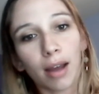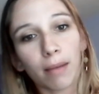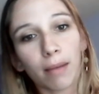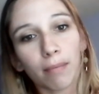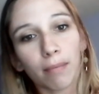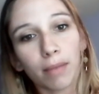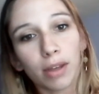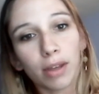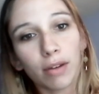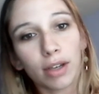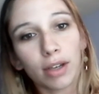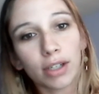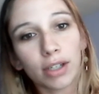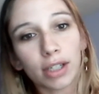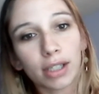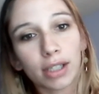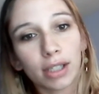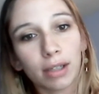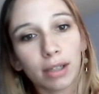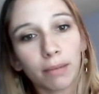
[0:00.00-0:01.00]
you could
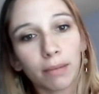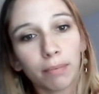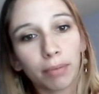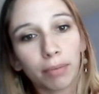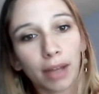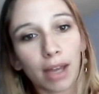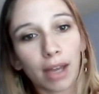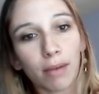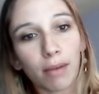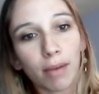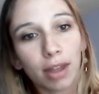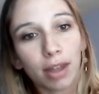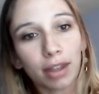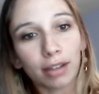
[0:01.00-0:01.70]
just play with the